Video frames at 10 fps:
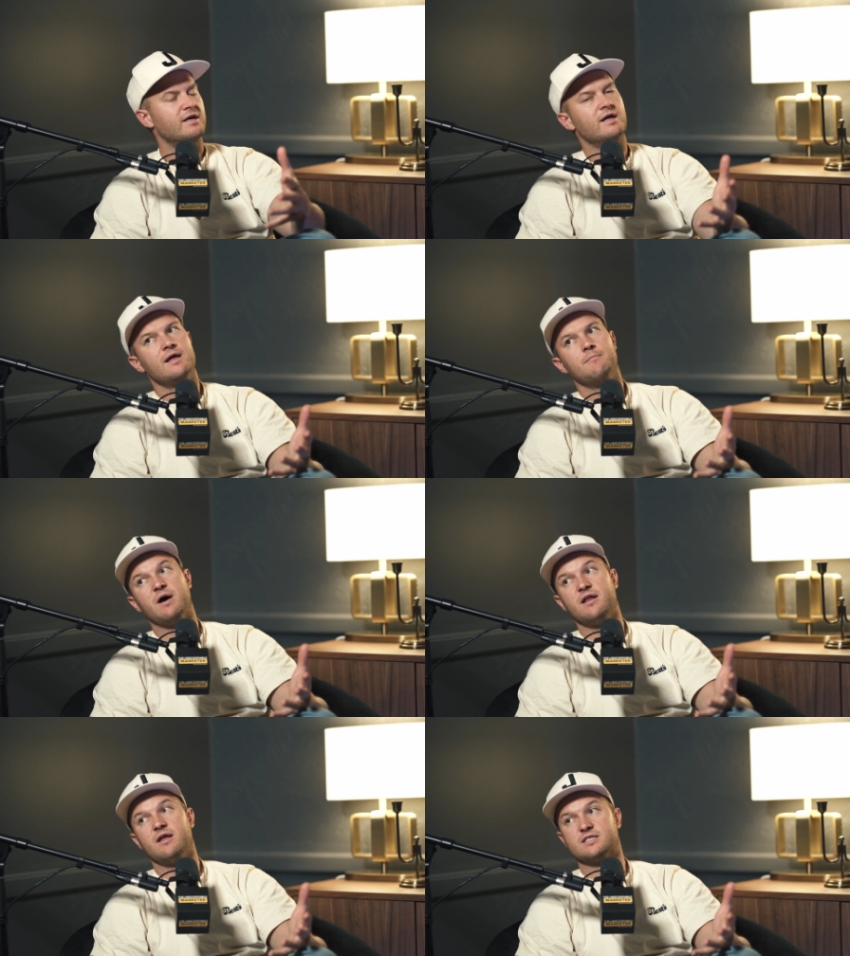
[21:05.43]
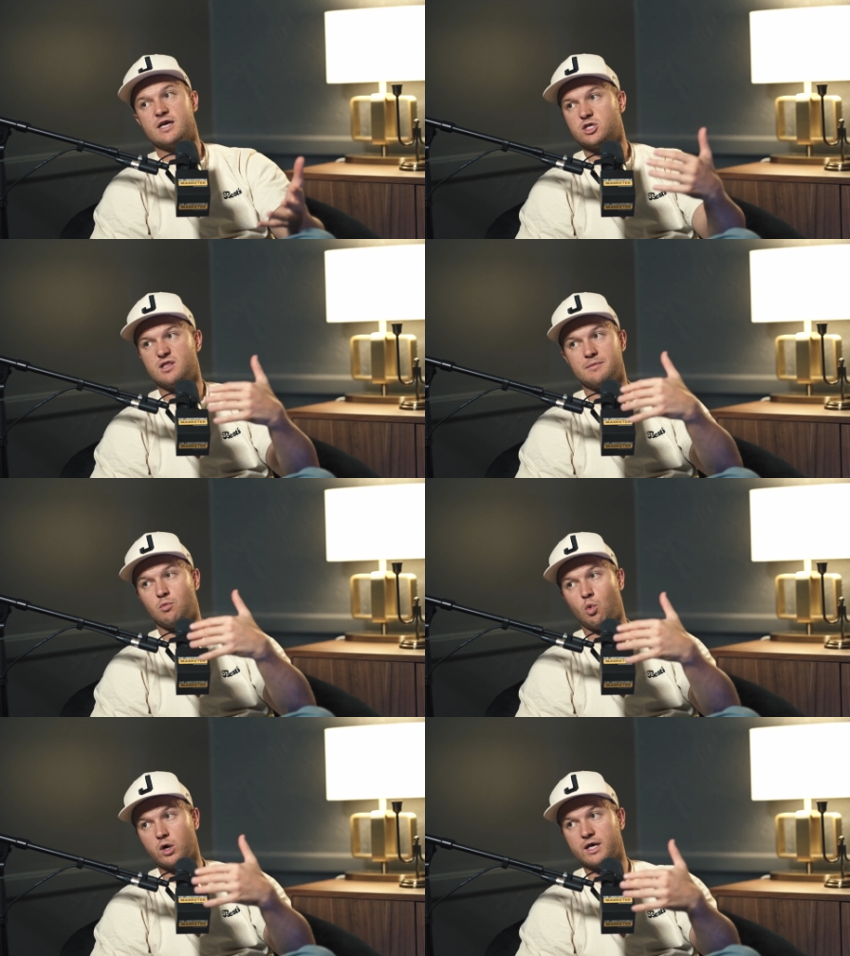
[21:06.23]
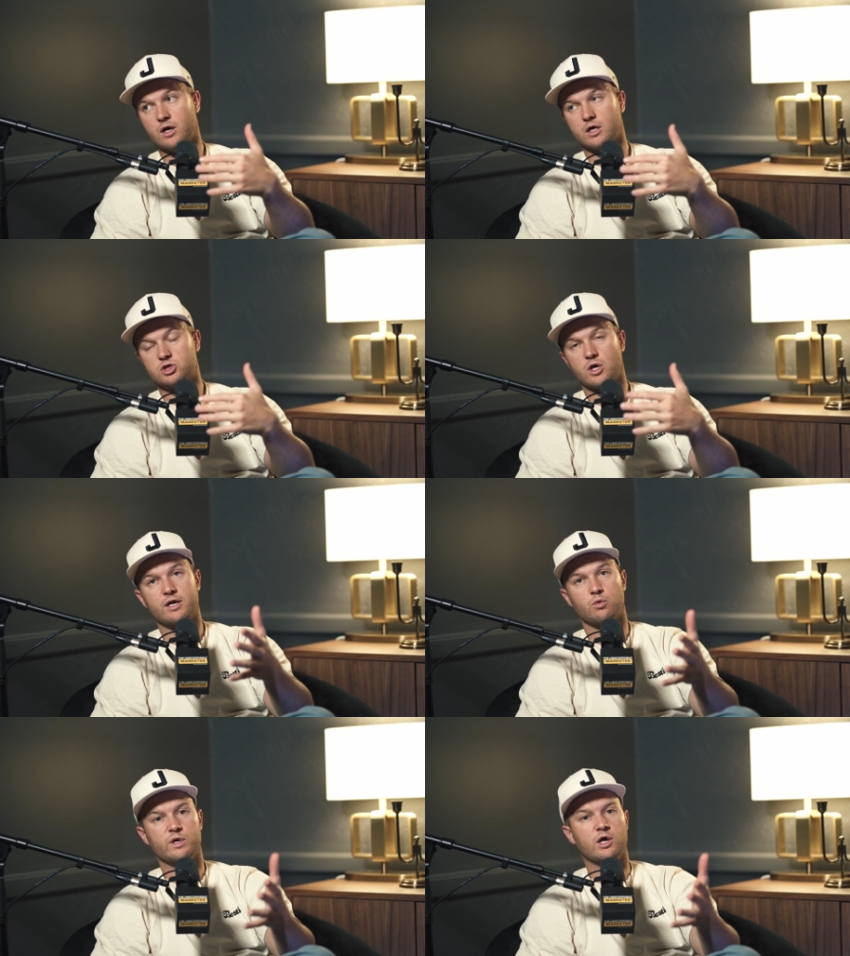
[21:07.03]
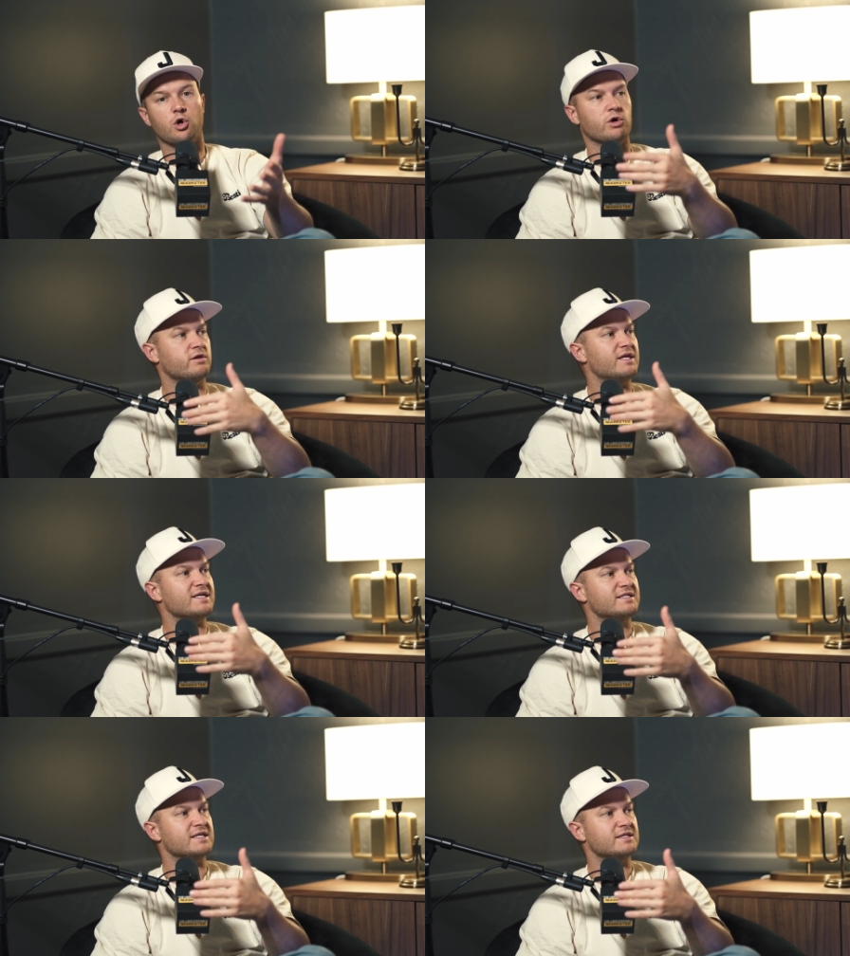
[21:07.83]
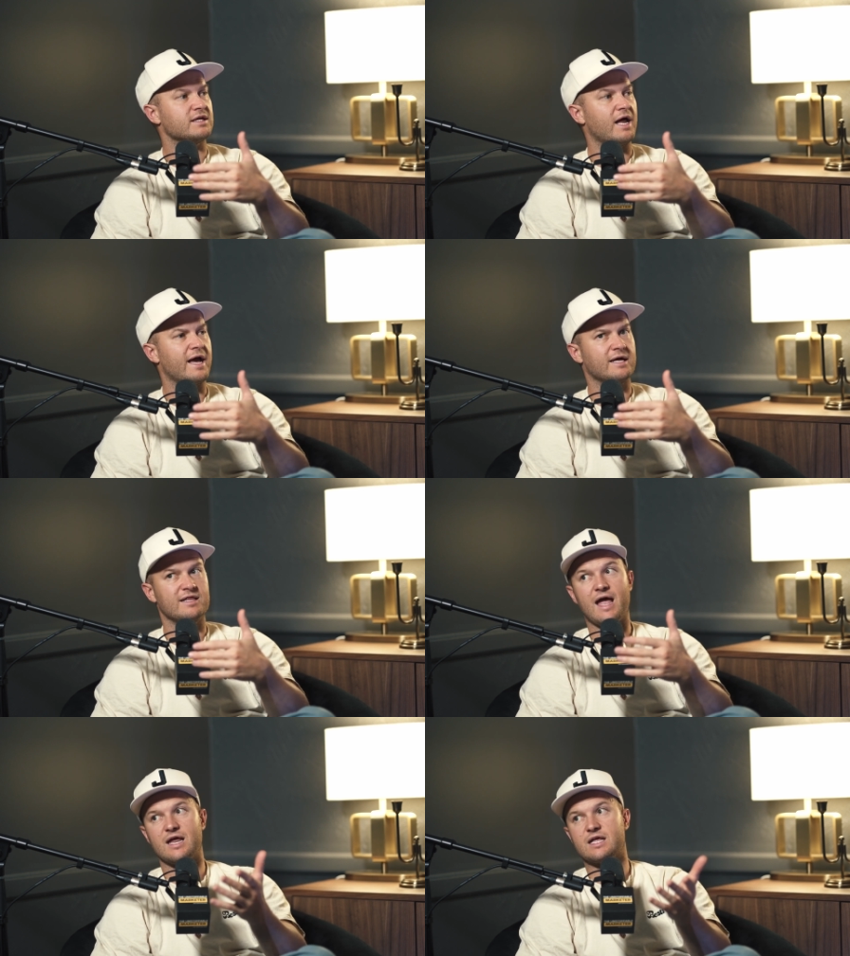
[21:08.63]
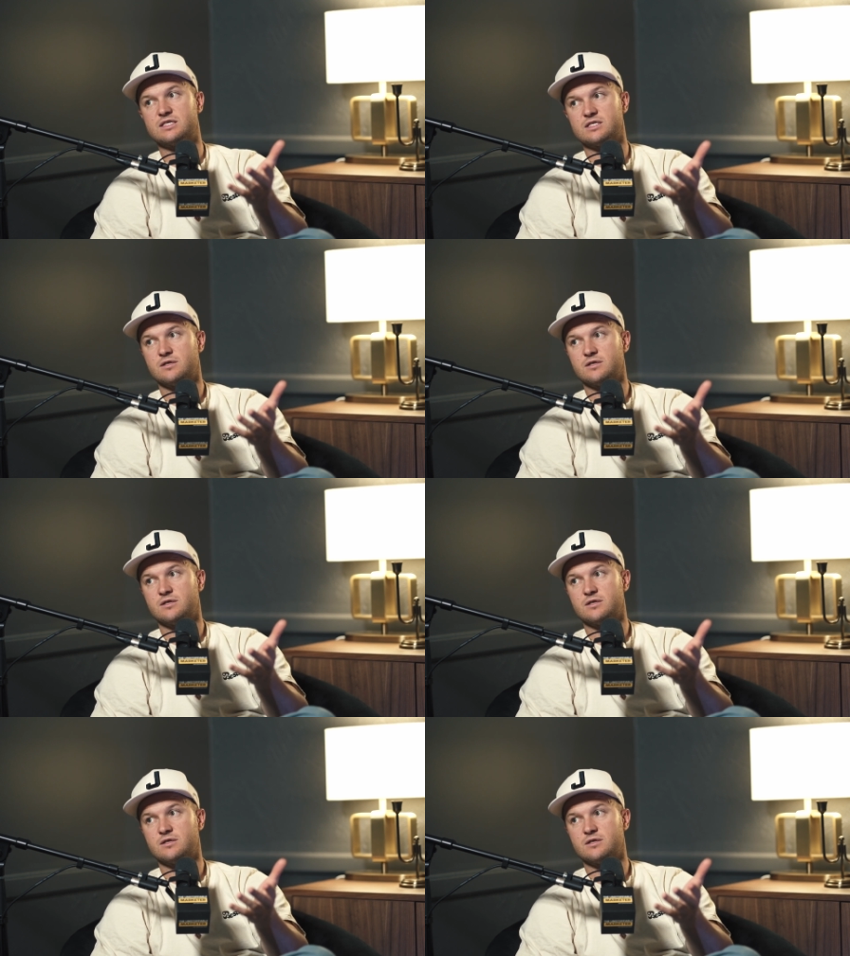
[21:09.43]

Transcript: Yeah. But essentially they've been working on trying to re-earth this since like the 80s.